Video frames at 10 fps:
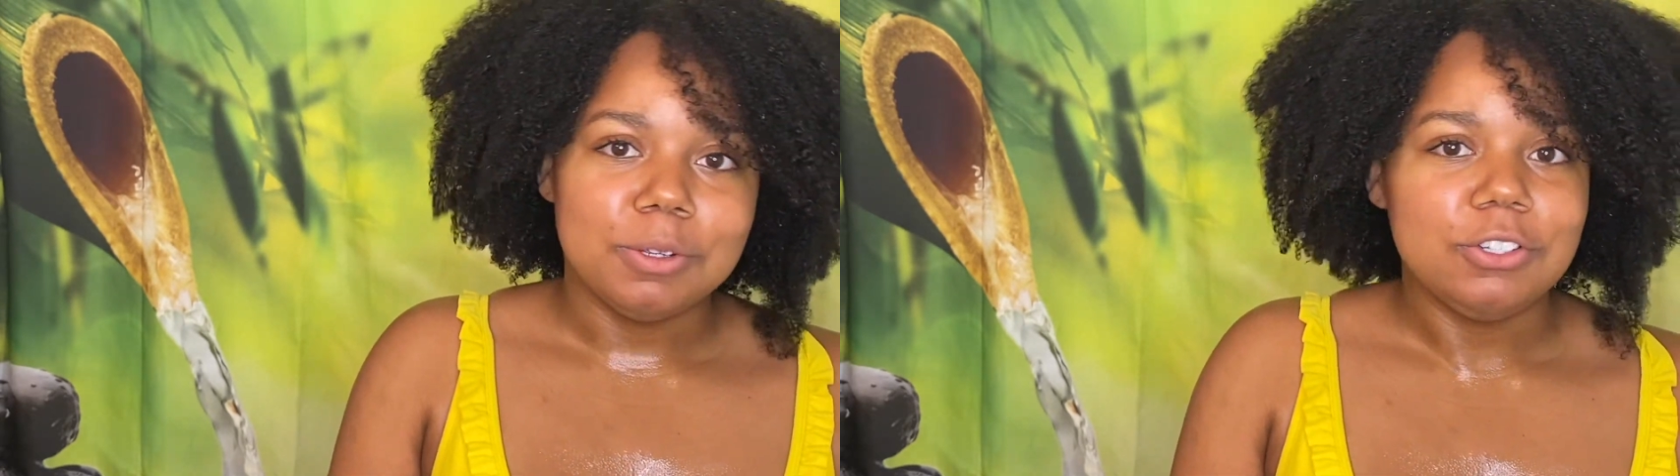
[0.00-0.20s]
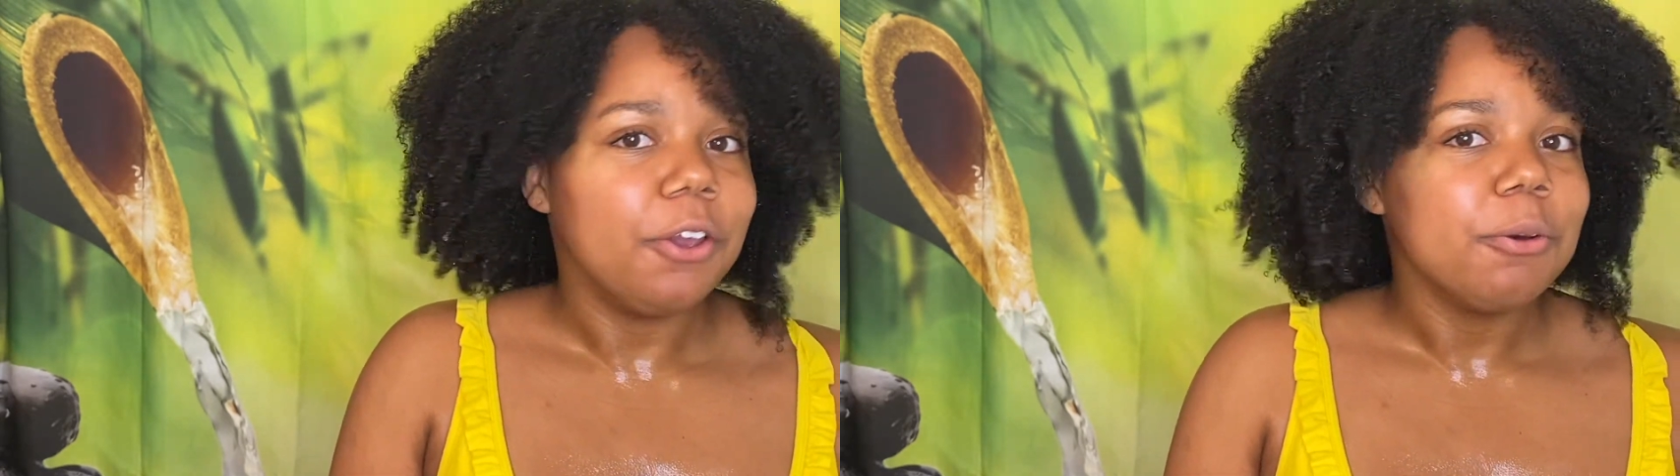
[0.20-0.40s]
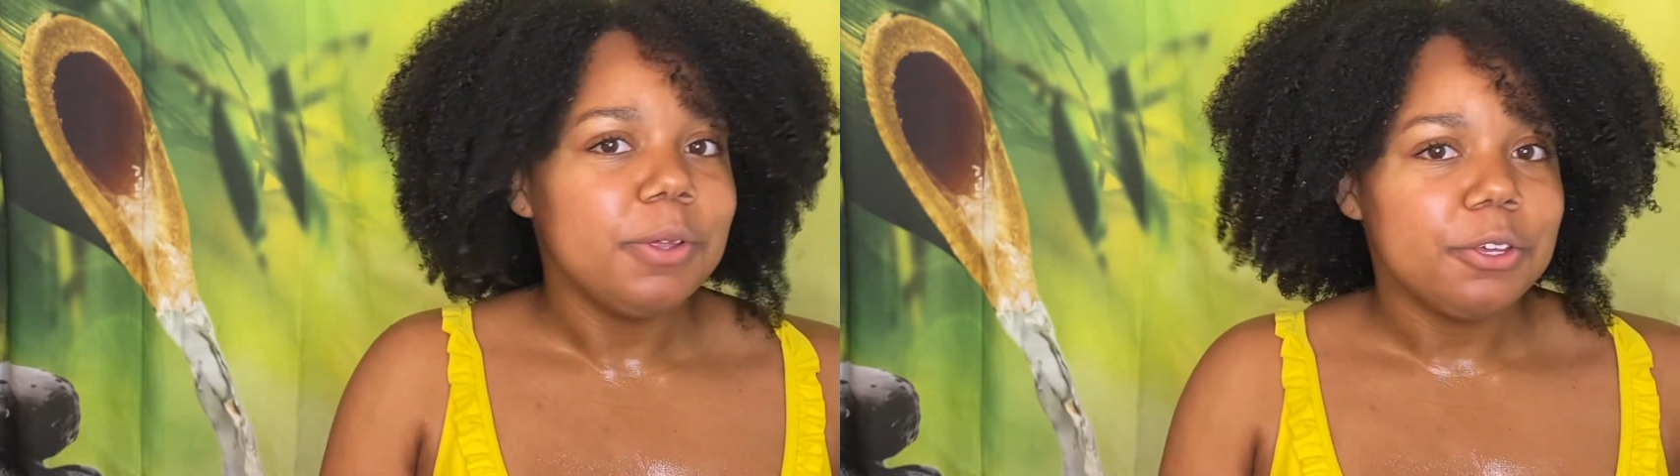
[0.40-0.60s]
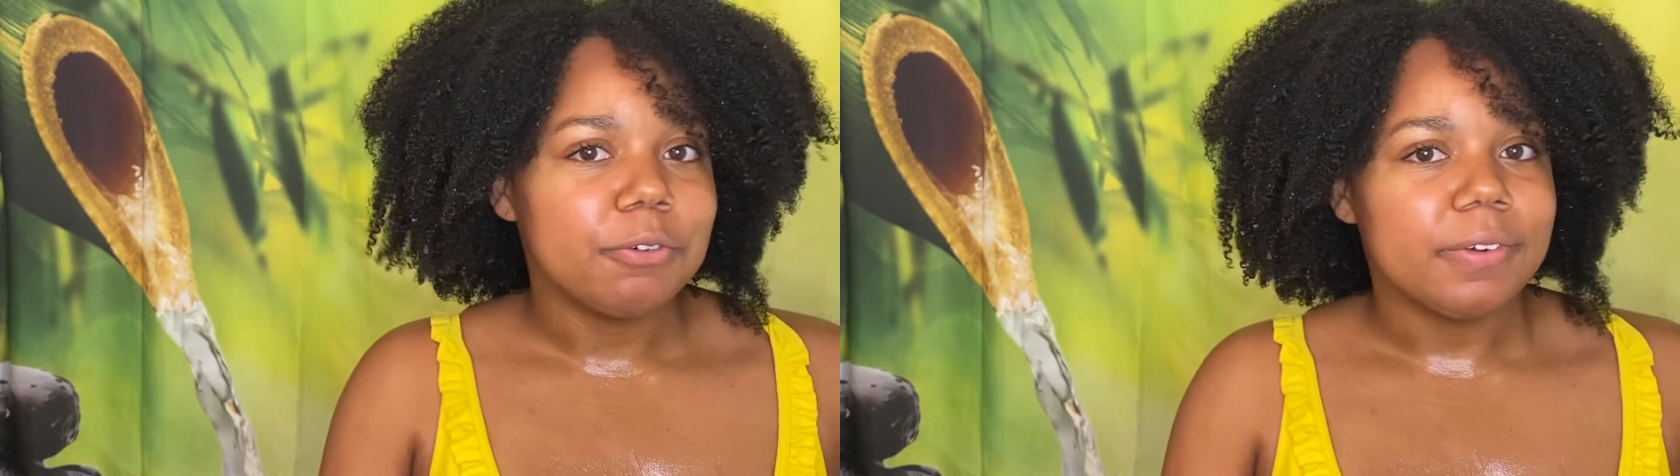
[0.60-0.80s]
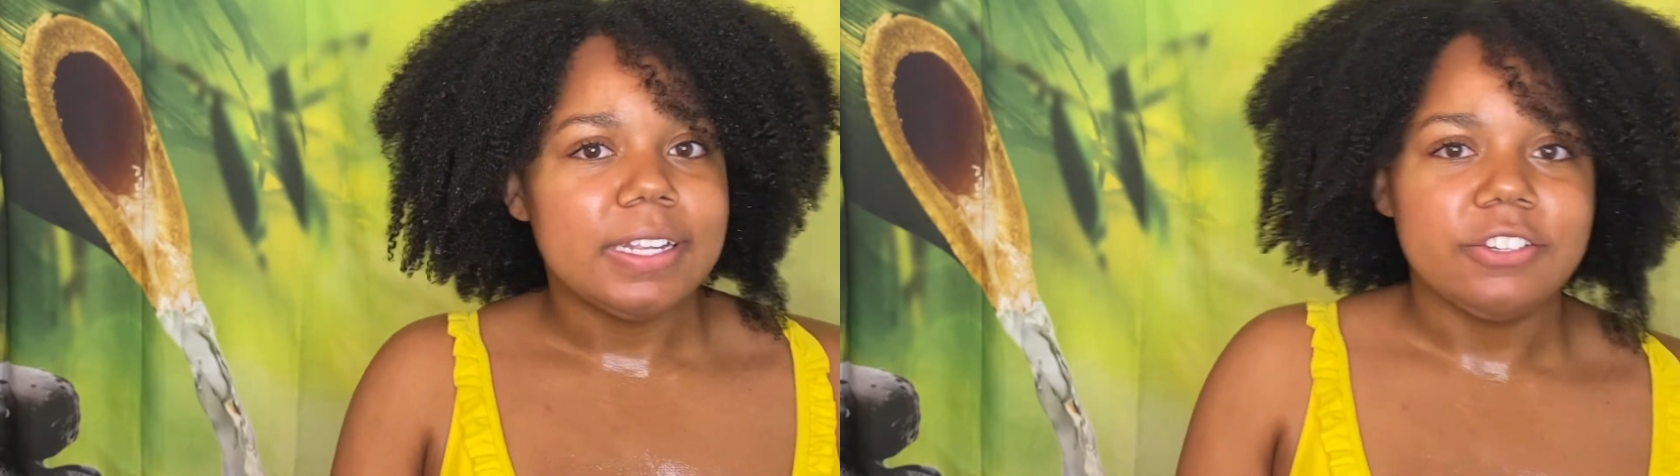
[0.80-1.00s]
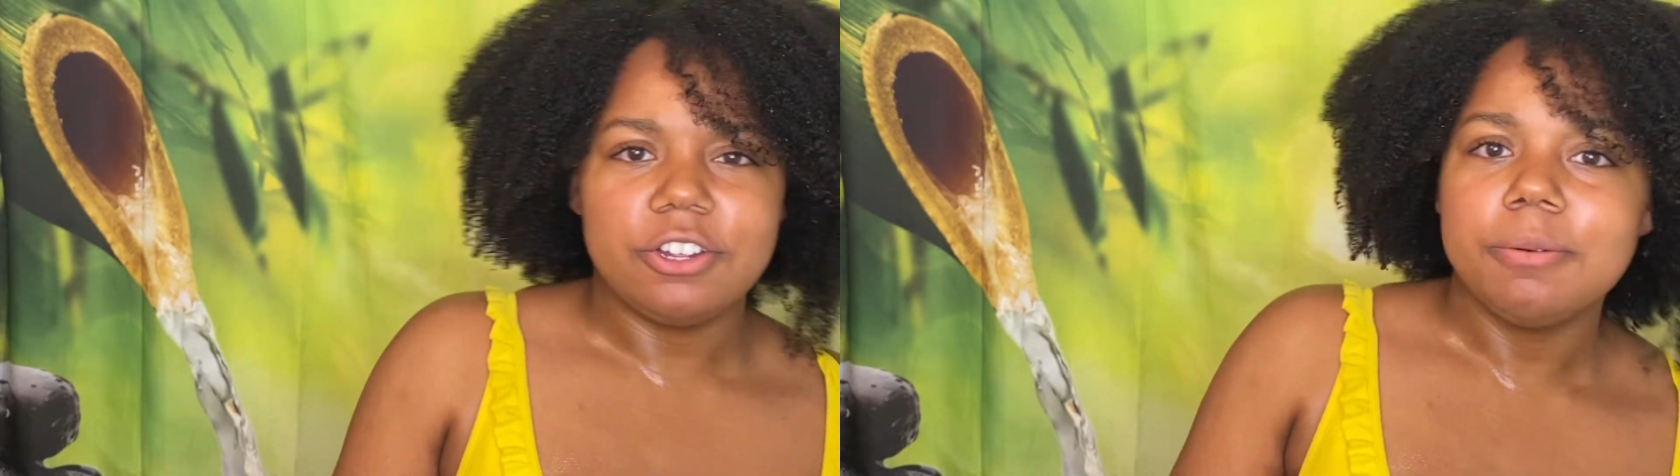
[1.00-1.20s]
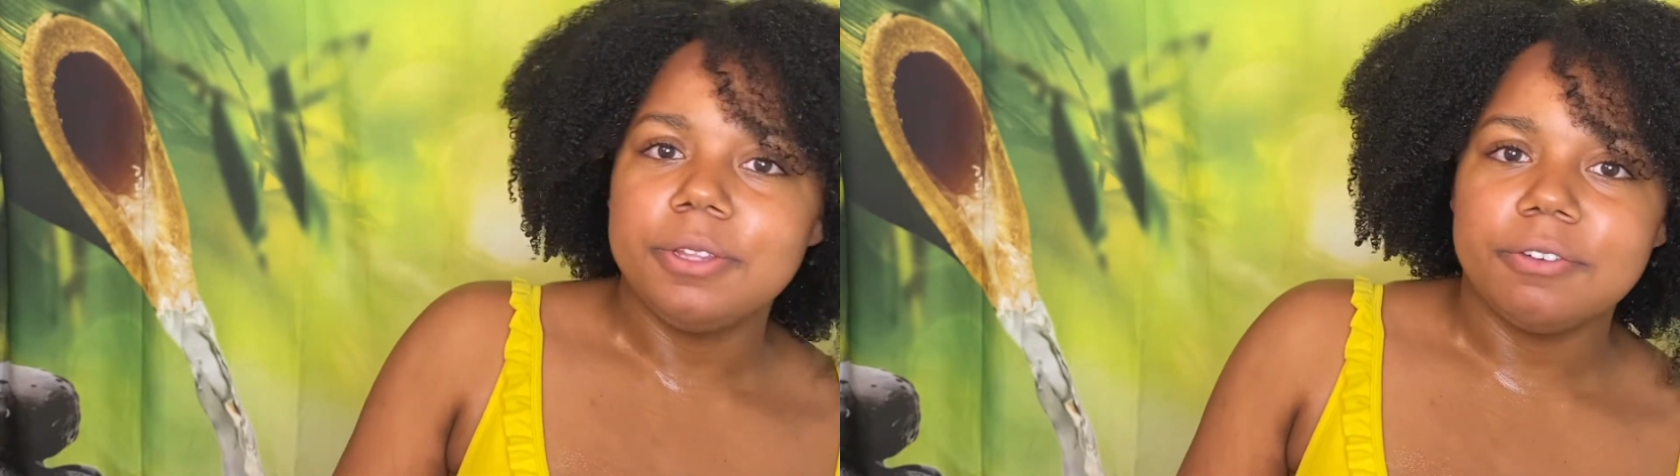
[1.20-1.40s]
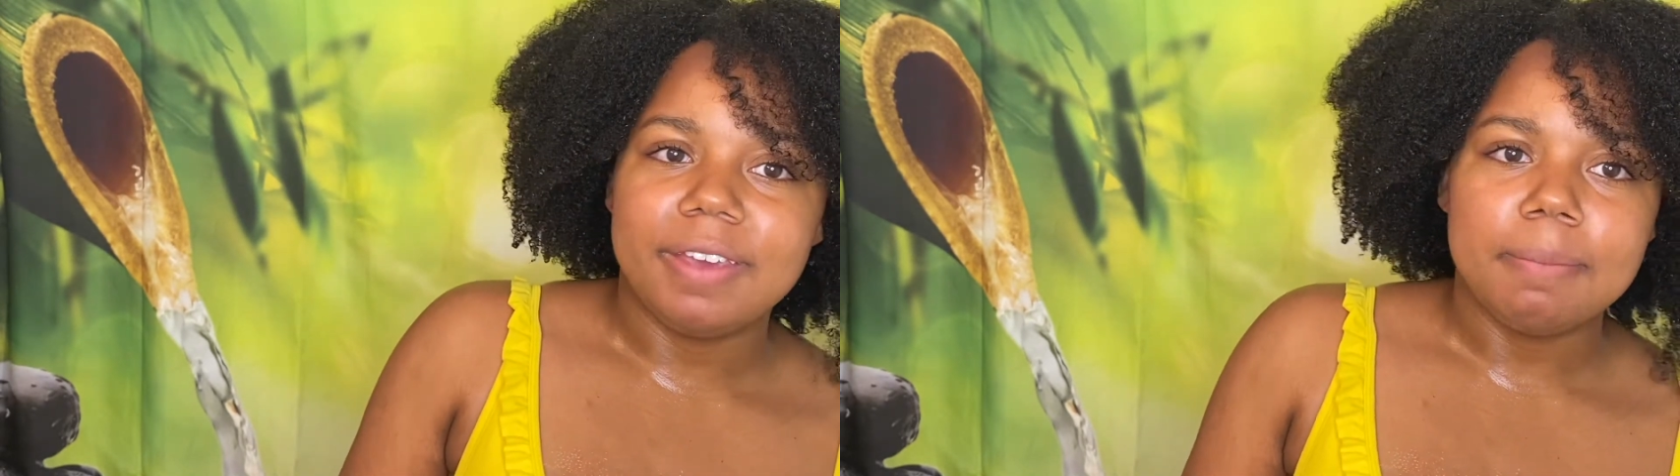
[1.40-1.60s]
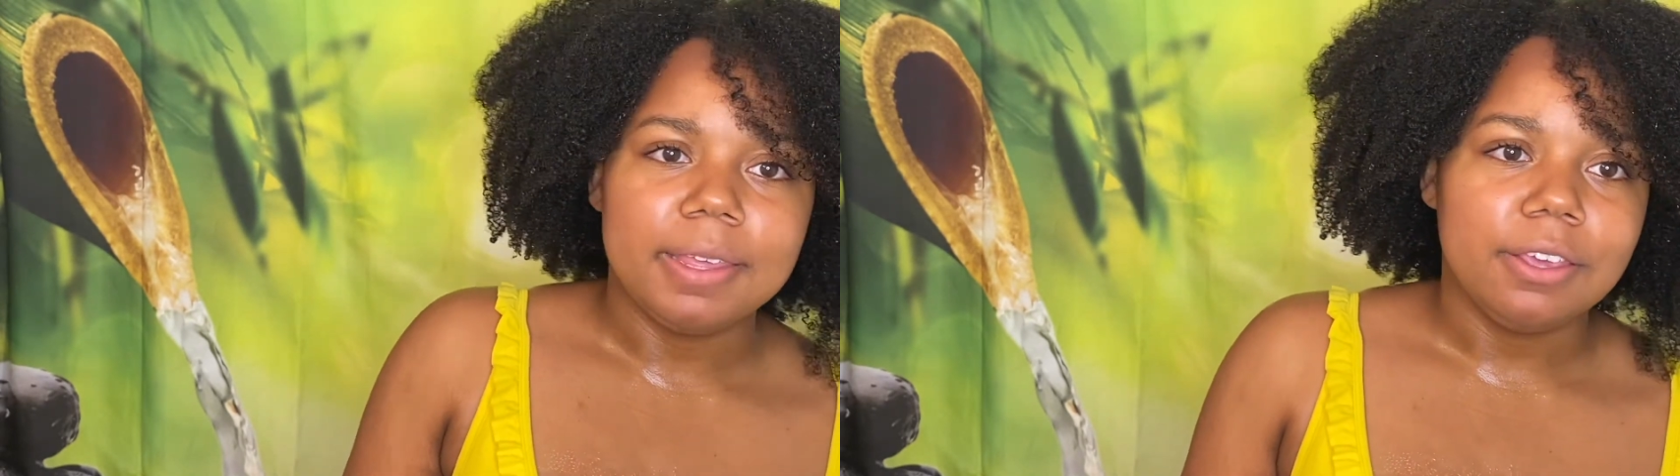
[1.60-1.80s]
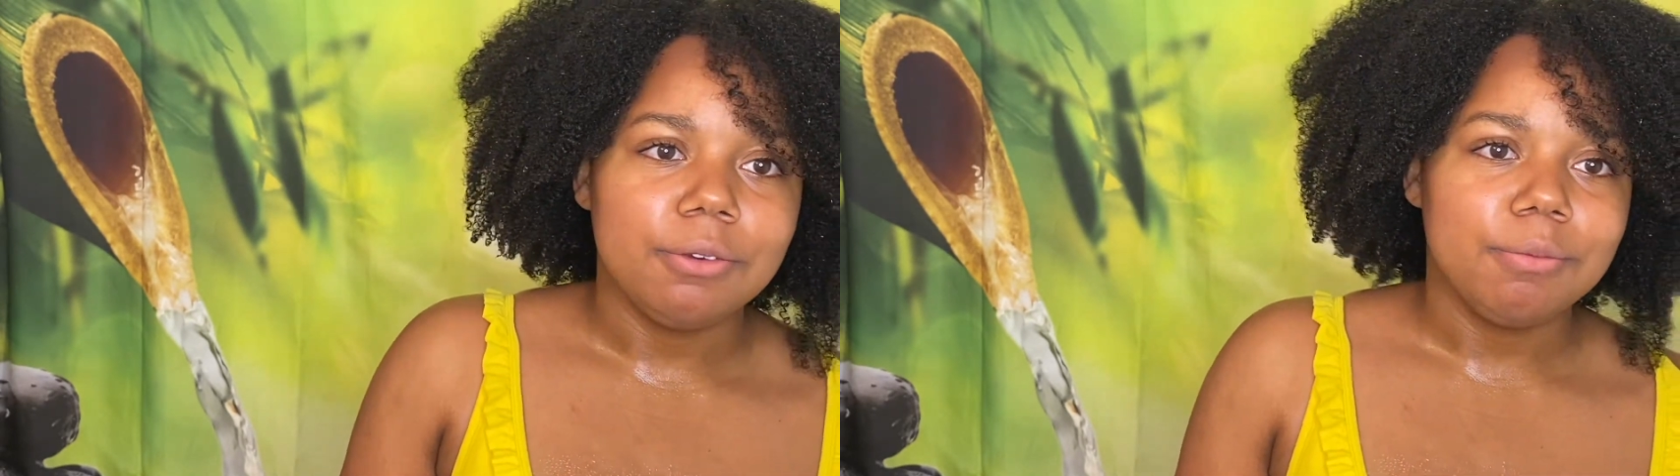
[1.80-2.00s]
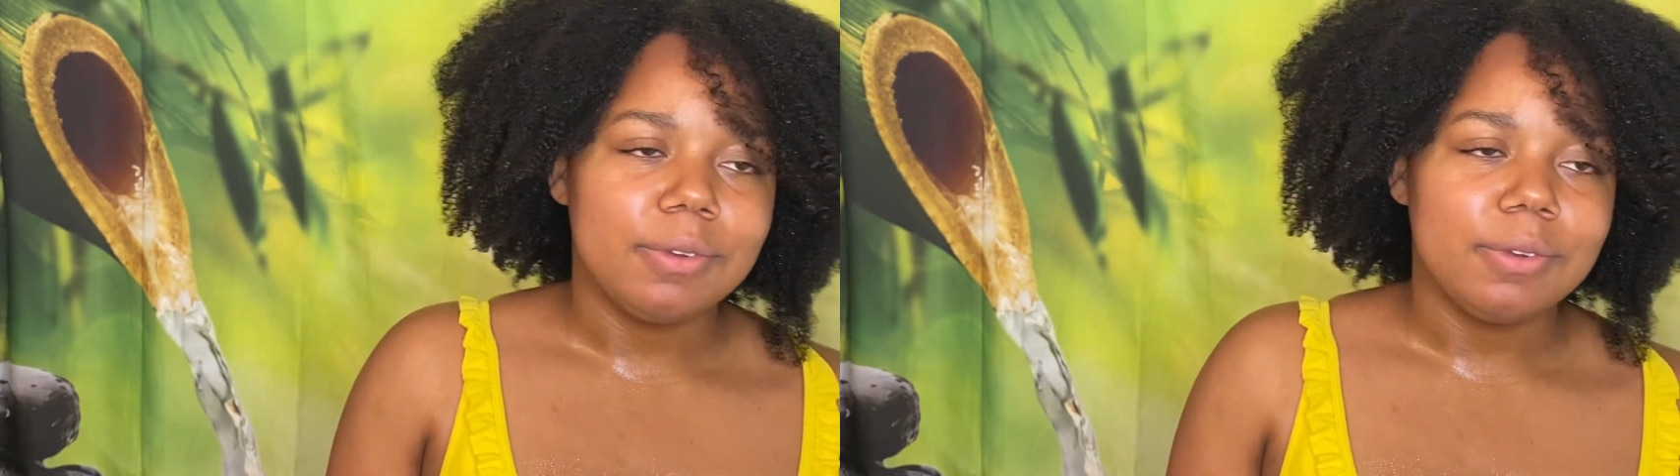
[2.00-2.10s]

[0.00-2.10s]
Share it with your friends, share it with your family.